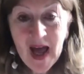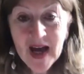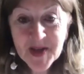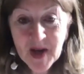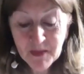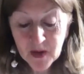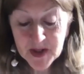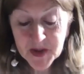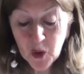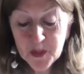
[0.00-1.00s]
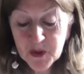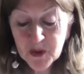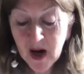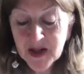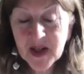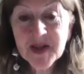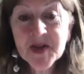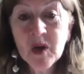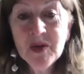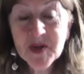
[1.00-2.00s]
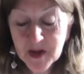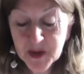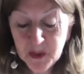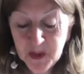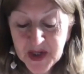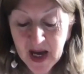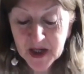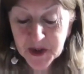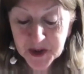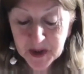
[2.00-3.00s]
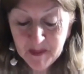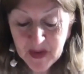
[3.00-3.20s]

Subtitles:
As ever, his hopes regarding his sons are soon dashed.